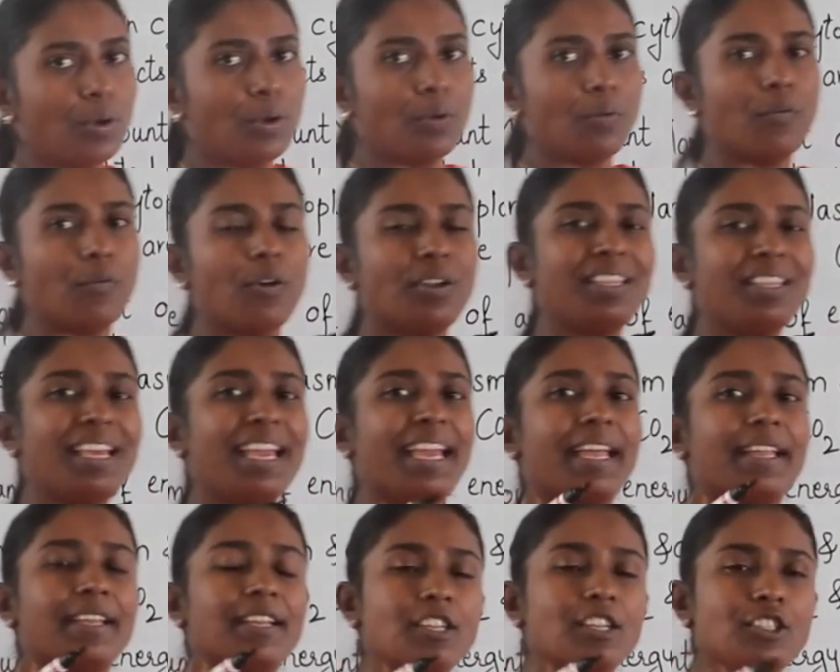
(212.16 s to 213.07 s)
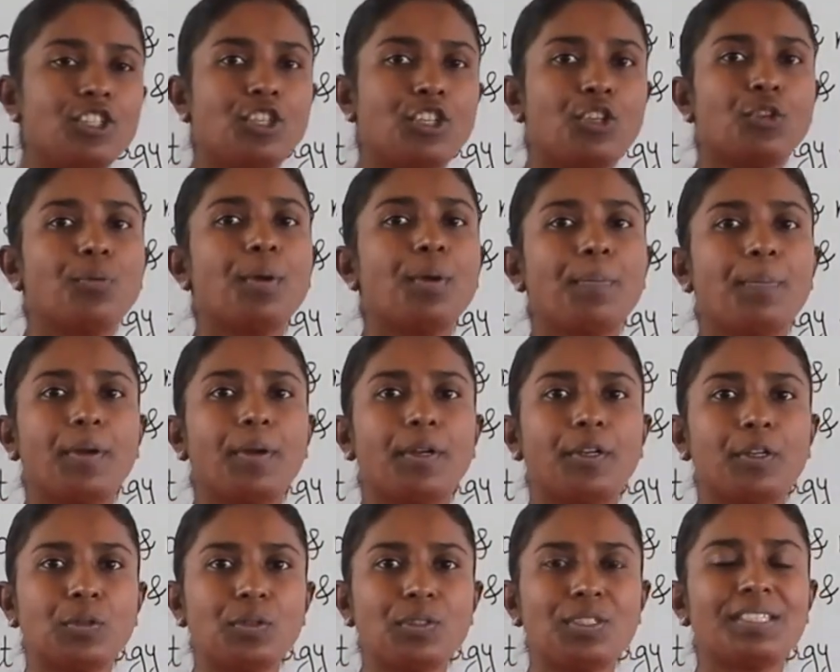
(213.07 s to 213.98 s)
For the energy to be
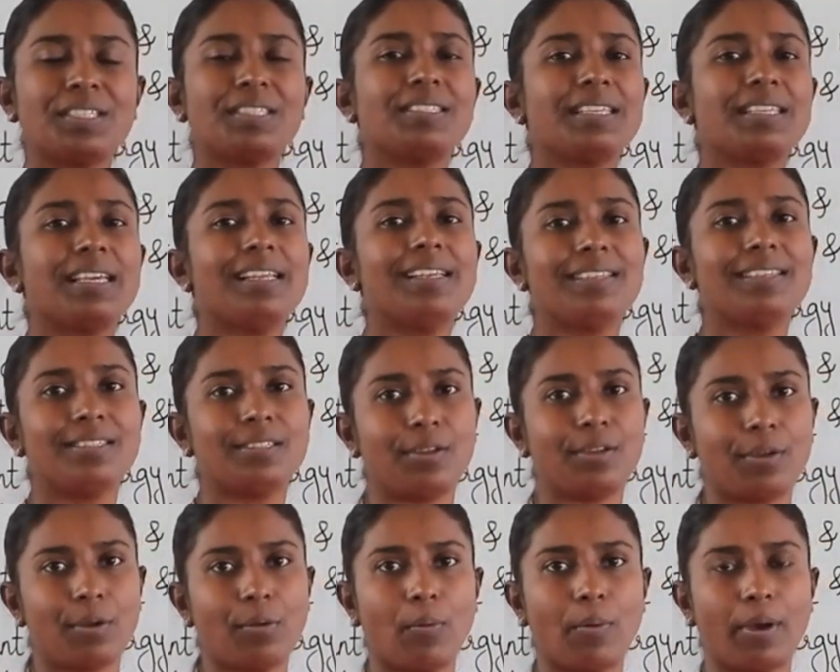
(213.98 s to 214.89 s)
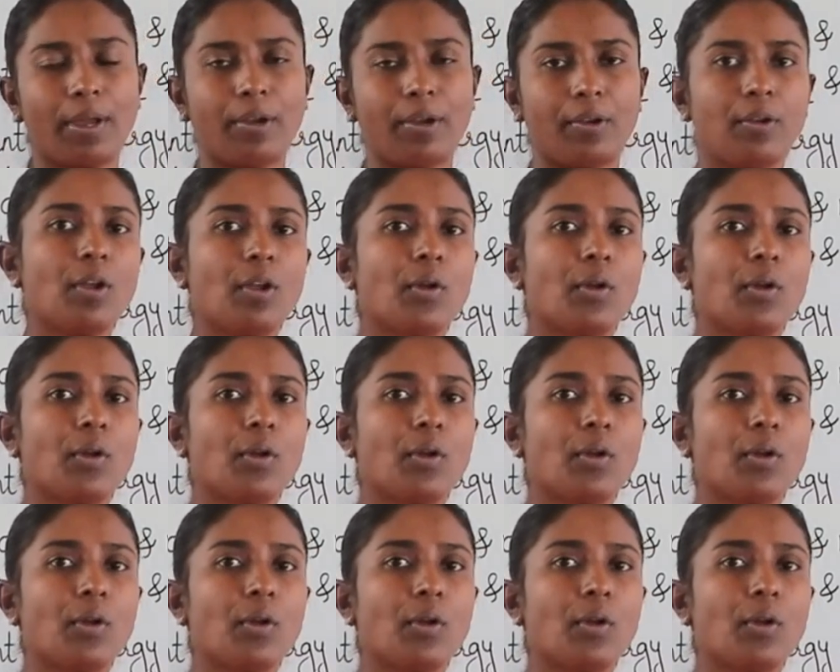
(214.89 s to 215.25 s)
produced, cell is required.